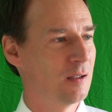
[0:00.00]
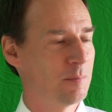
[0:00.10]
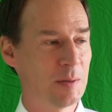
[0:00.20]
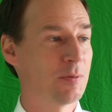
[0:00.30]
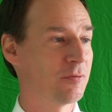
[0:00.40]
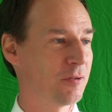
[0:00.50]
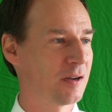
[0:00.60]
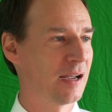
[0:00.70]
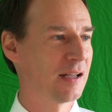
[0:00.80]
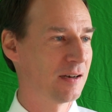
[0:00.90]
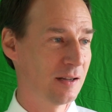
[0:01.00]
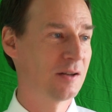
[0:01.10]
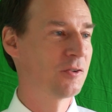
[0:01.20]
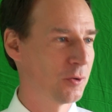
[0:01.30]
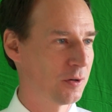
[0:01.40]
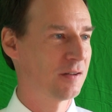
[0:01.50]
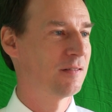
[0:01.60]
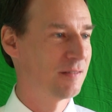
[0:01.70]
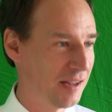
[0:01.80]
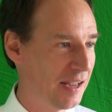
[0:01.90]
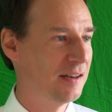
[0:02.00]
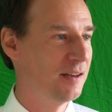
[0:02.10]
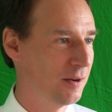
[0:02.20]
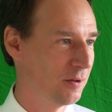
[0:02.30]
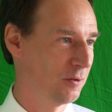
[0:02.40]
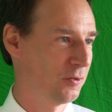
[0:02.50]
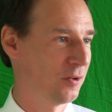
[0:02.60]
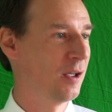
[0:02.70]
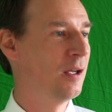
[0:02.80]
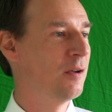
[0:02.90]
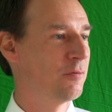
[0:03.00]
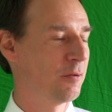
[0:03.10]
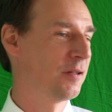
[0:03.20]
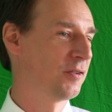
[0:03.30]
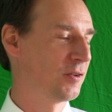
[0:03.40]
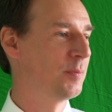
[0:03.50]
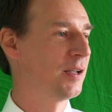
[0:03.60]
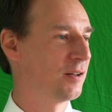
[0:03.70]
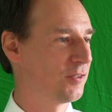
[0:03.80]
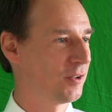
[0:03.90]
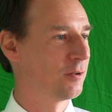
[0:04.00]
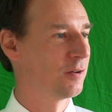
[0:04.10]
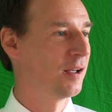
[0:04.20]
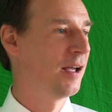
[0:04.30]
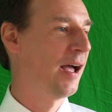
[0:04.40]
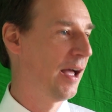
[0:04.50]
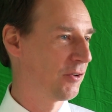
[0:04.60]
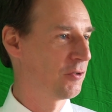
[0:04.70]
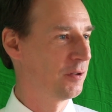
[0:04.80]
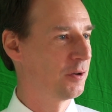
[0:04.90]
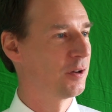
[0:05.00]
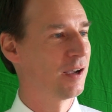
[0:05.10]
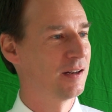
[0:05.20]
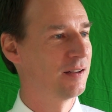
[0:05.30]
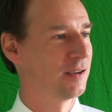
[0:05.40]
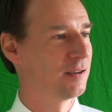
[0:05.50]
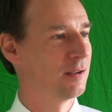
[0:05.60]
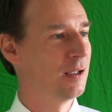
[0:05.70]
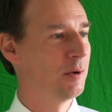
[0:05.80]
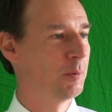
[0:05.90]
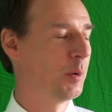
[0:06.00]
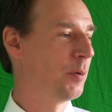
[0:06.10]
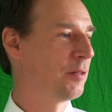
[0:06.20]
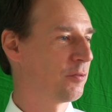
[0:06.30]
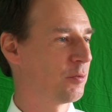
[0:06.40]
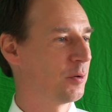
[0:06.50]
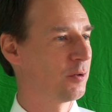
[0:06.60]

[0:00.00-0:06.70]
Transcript: people forget it took 10 years for this to be considered actually a good idea. We went through an